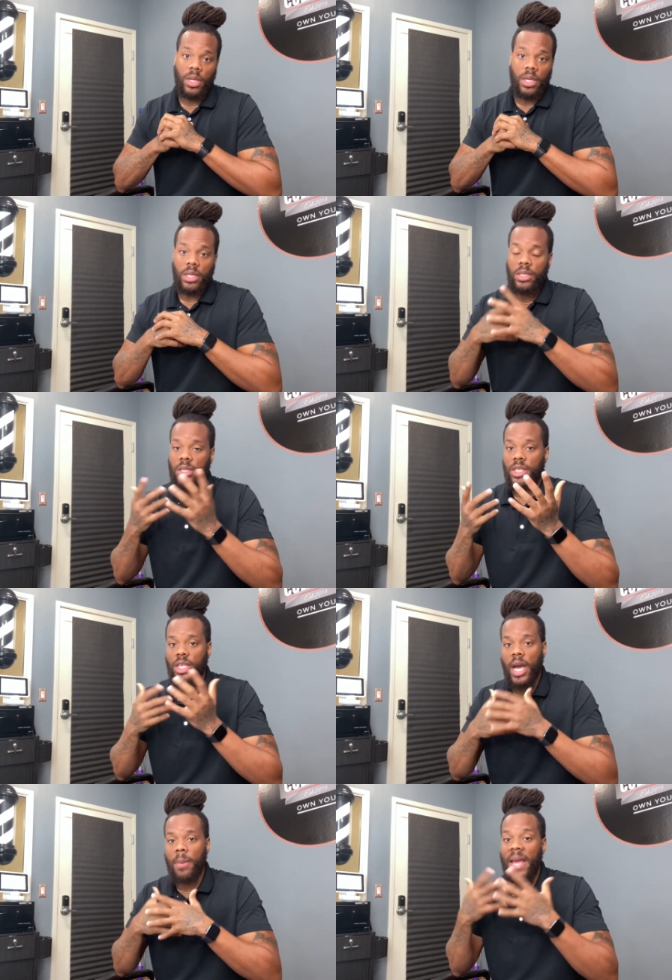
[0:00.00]
to the
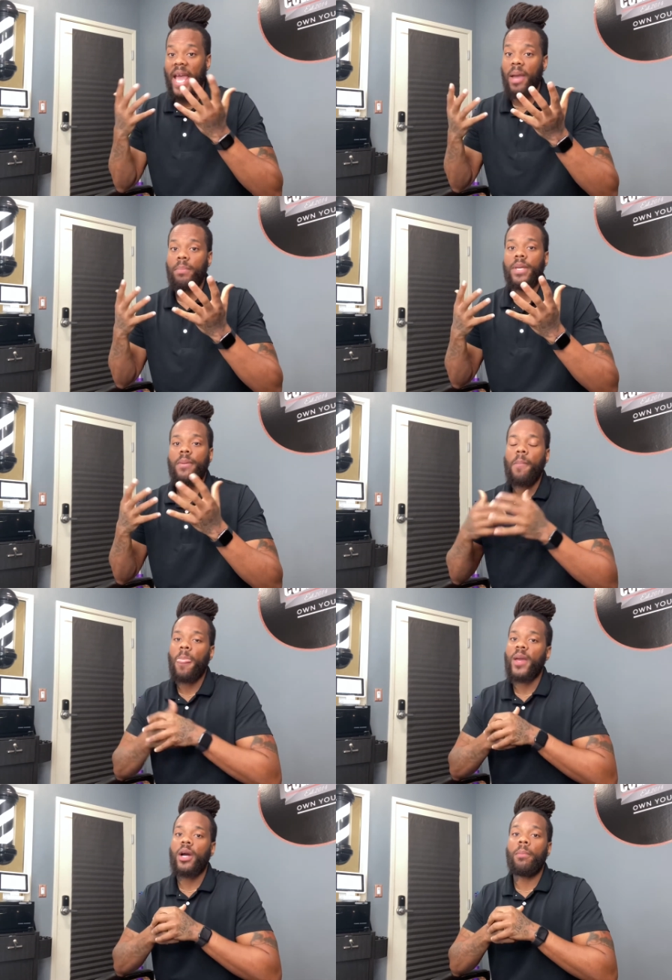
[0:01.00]
shop happy
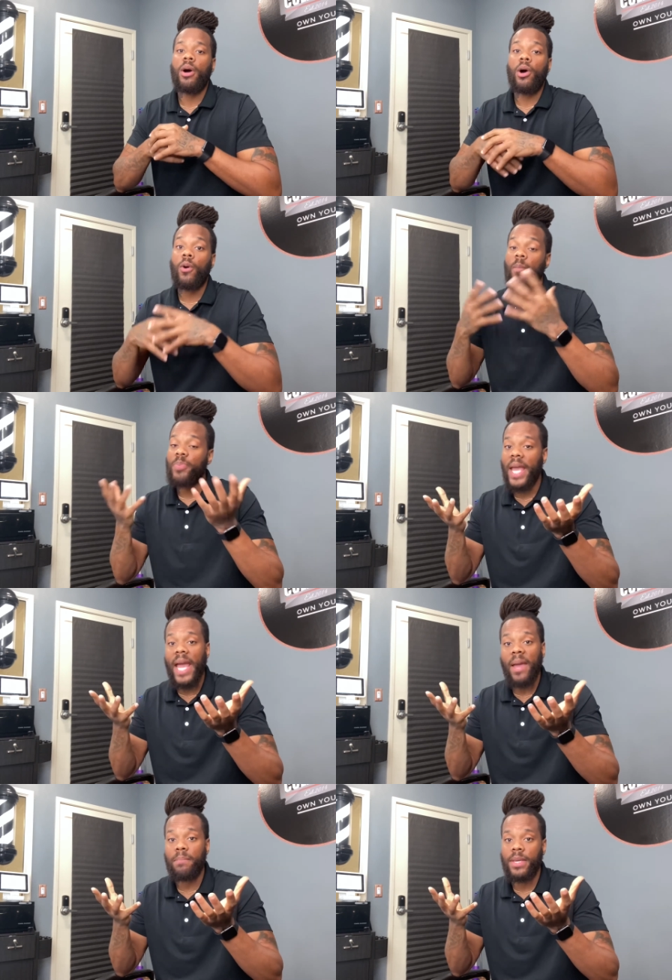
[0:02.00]
and come home
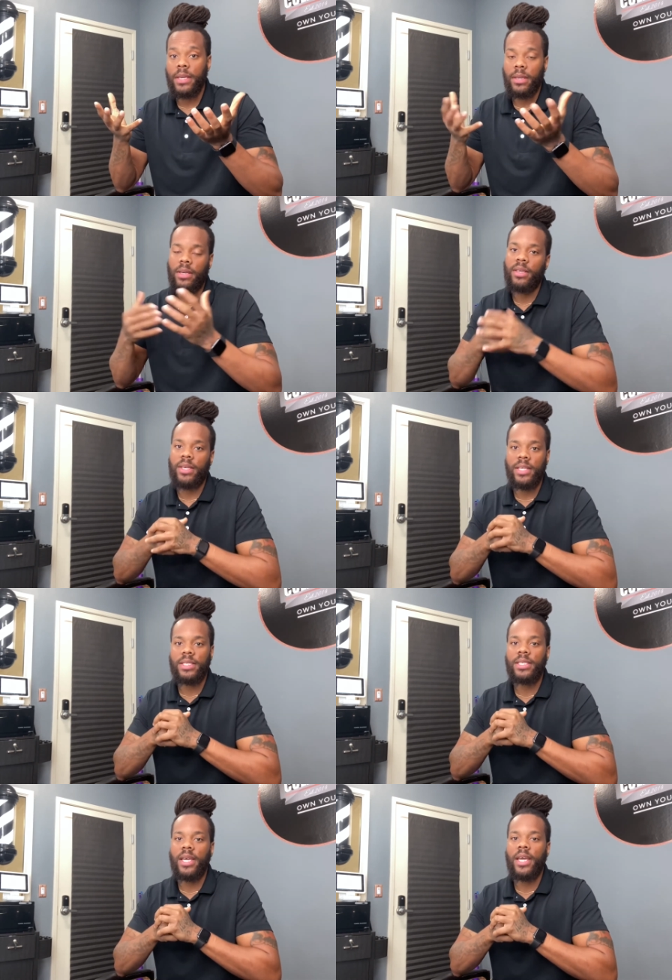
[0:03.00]
happy. You
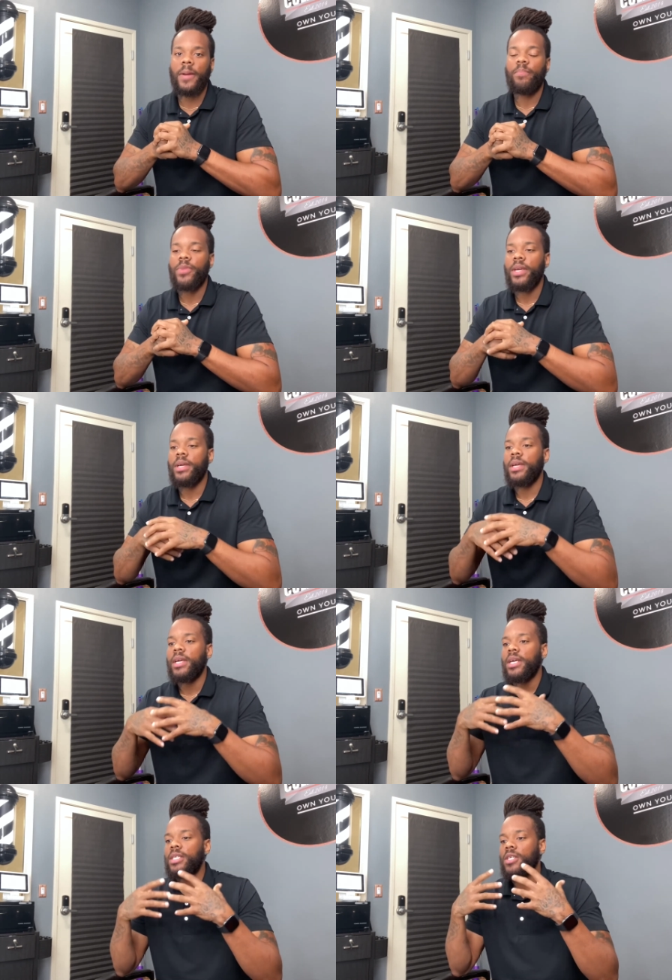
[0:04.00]
understand?
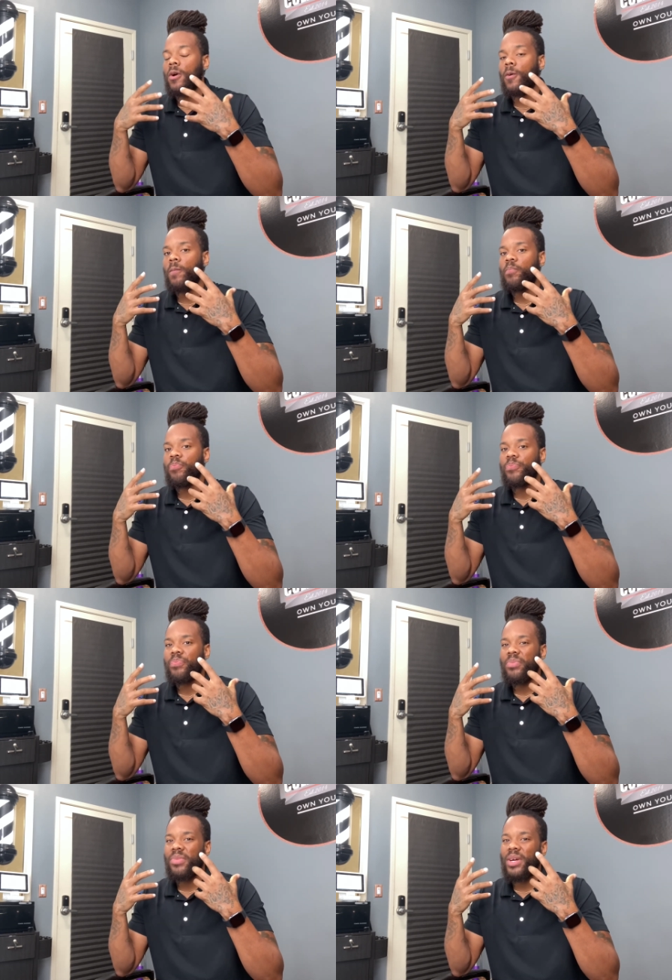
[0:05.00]
So
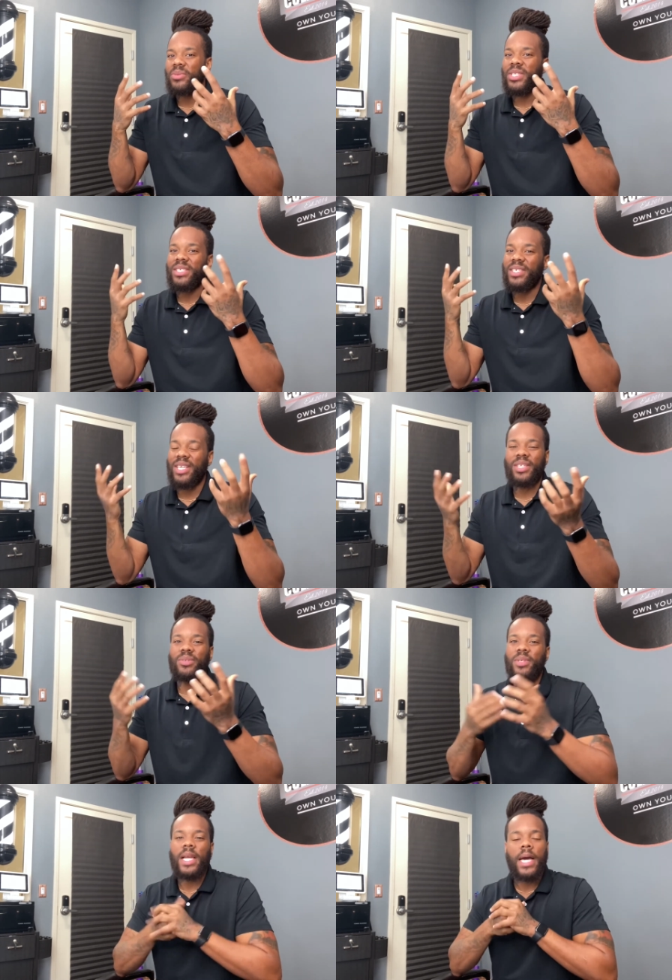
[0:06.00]
don't just get new
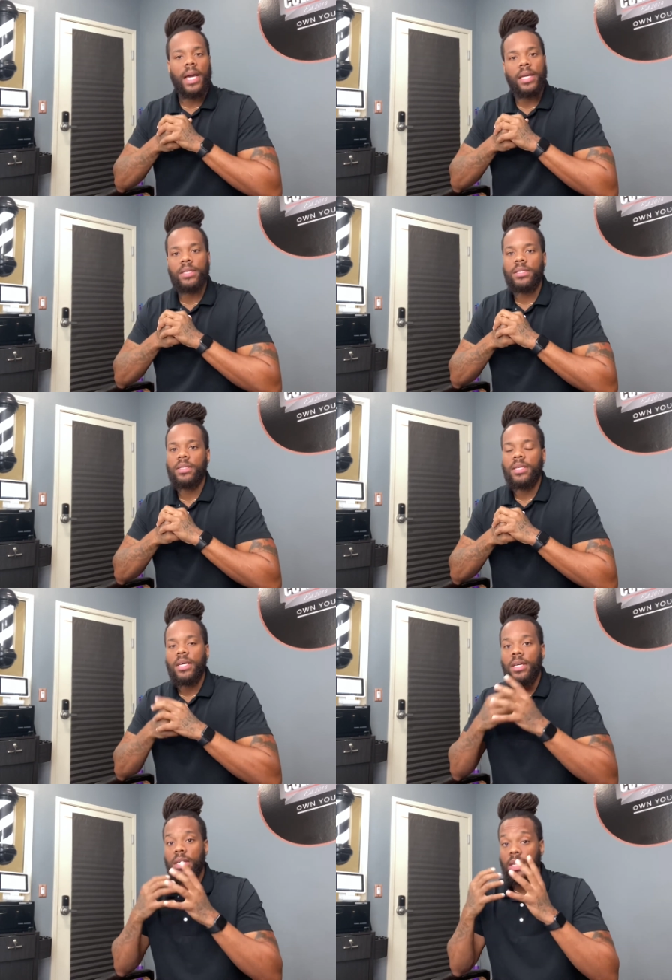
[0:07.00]
clients.
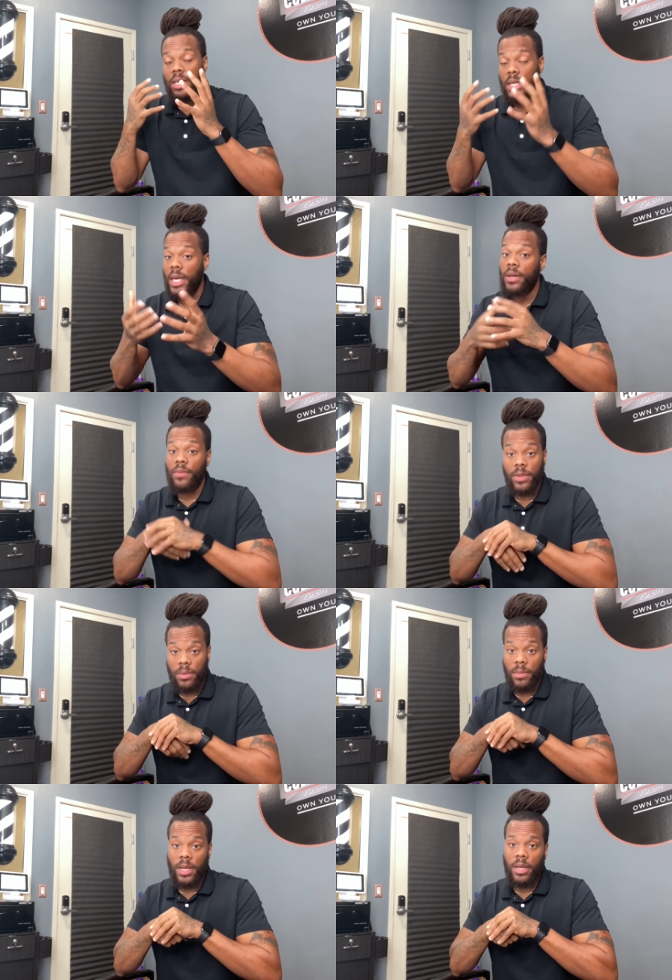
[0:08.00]
Connect with them,
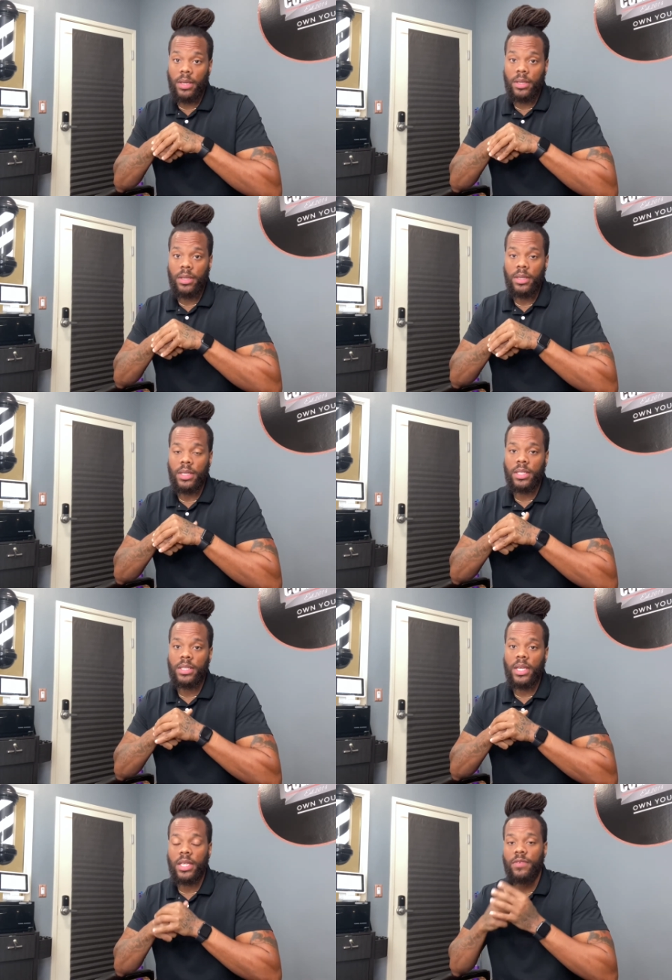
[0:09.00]
man. You
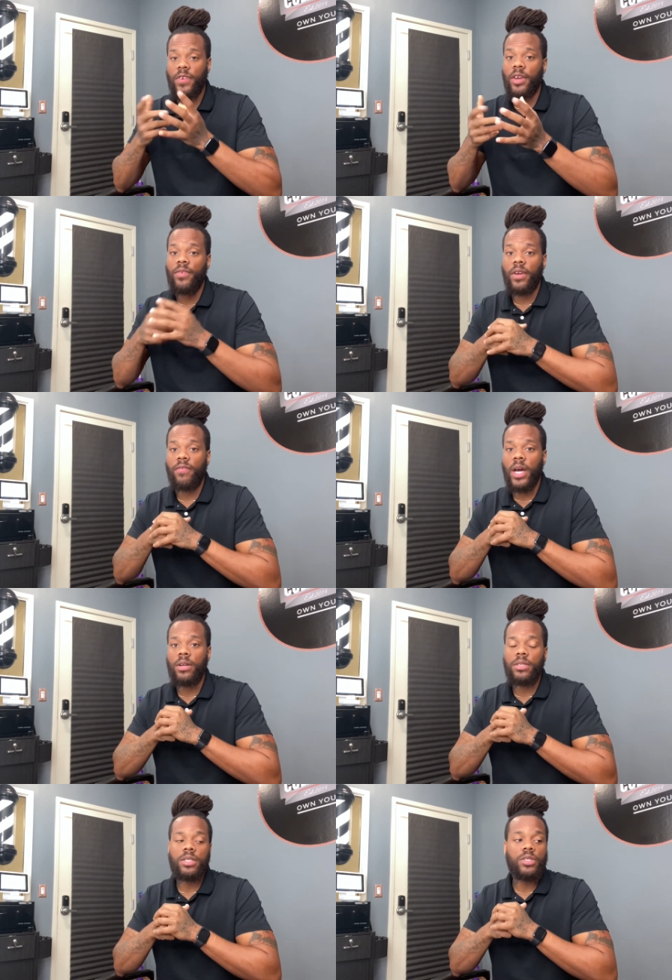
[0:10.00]
understand? It's very, very vital.
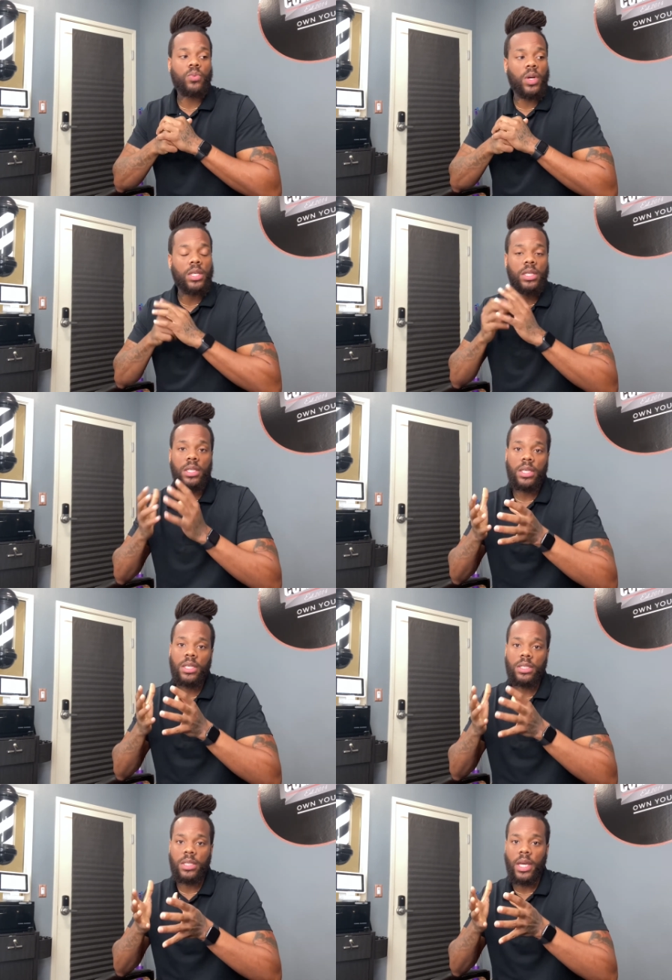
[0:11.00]
This is one of the
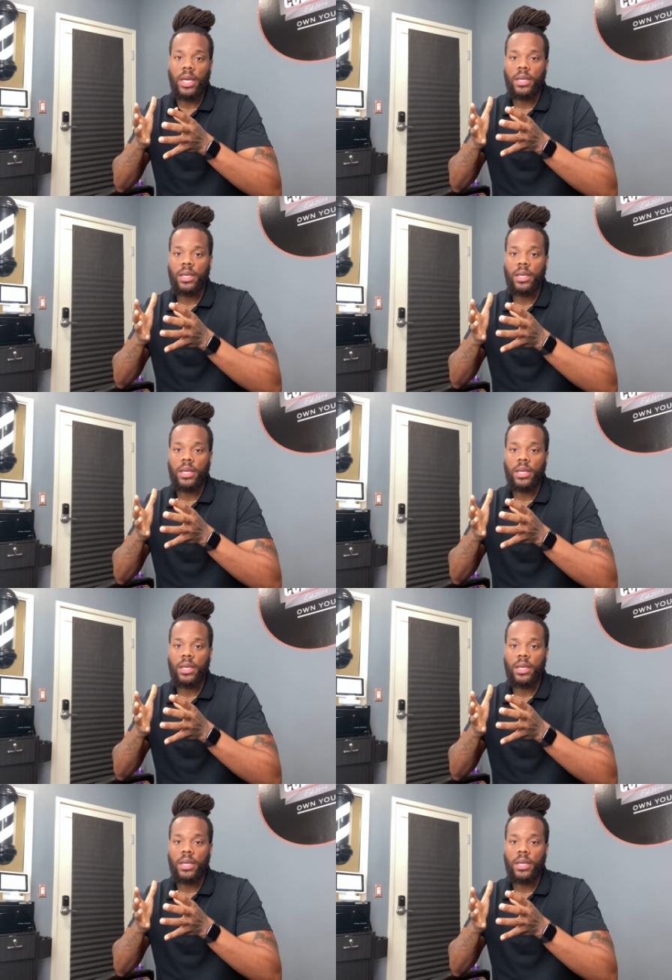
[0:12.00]
things that